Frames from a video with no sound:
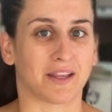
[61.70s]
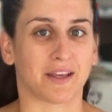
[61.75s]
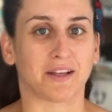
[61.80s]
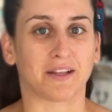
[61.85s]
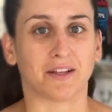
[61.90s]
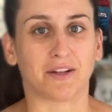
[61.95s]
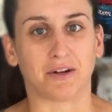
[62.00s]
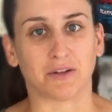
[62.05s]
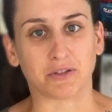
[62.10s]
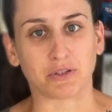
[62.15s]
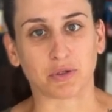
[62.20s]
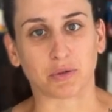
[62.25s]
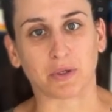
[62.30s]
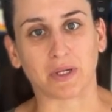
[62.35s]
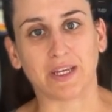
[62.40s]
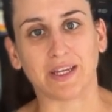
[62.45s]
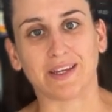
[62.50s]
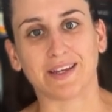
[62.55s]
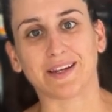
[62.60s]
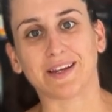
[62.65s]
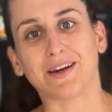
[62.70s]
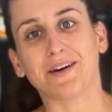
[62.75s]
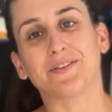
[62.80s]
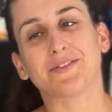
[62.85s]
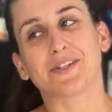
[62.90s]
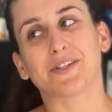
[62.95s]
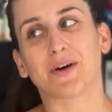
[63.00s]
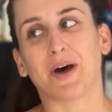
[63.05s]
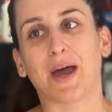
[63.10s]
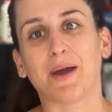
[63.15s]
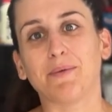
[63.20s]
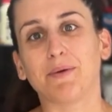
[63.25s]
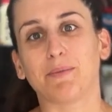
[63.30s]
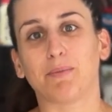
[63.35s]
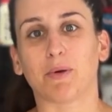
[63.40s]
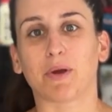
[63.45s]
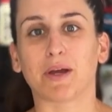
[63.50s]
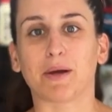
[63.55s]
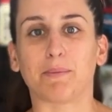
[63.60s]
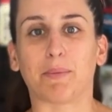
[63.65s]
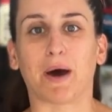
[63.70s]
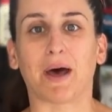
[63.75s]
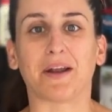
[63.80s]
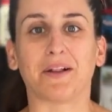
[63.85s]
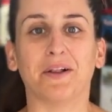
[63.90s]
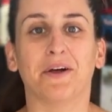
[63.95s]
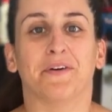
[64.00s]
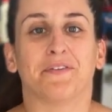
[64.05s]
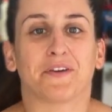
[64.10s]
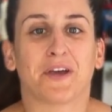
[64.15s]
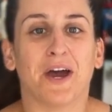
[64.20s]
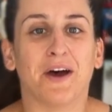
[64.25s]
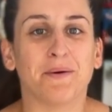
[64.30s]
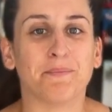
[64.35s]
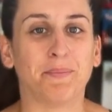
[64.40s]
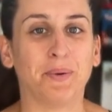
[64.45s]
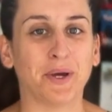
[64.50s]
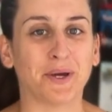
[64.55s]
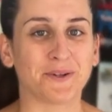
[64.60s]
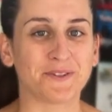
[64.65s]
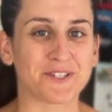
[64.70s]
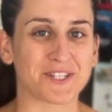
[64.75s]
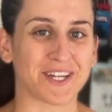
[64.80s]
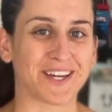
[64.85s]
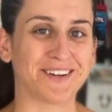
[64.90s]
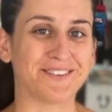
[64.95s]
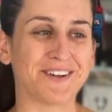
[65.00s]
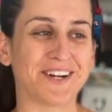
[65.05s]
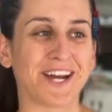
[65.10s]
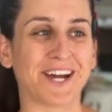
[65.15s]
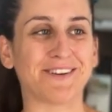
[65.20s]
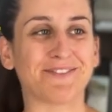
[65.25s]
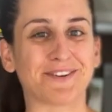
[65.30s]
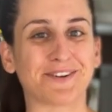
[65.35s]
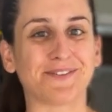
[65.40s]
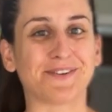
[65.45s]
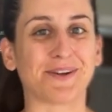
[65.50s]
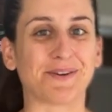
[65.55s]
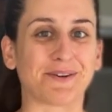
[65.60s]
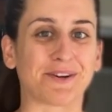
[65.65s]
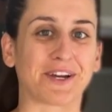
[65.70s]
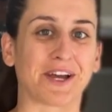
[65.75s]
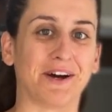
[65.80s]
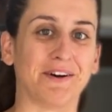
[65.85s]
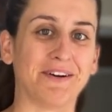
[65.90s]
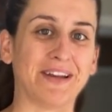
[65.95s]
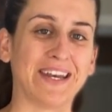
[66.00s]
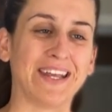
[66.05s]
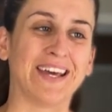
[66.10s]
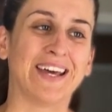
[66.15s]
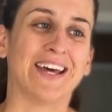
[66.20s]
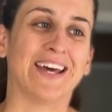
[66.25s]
like a little treat, you know? So I would bring a bottle of kombucha wherever we were going.